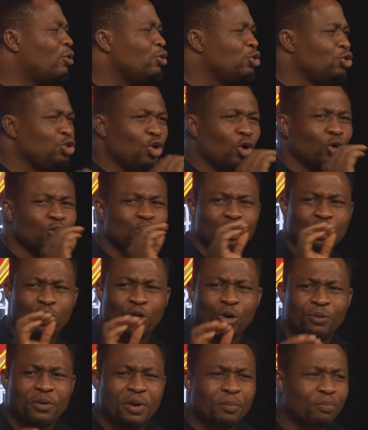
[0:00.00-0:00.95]
don't
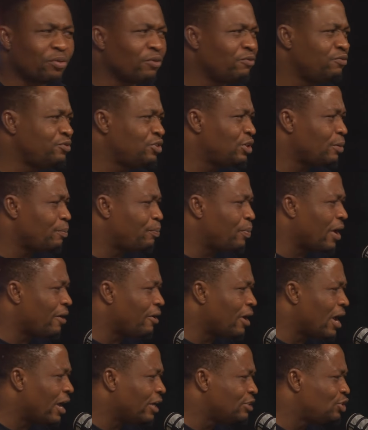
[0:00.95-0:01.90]
reprove
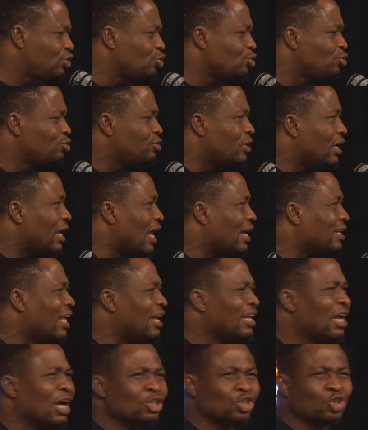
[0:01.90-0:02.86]
children like that.
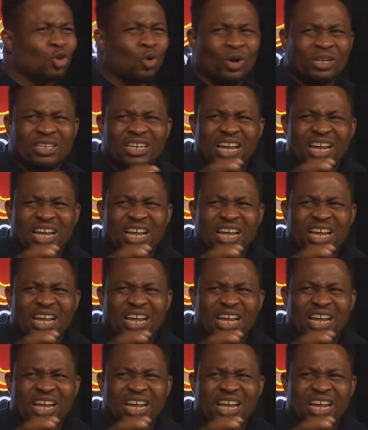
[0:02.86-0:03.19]
So they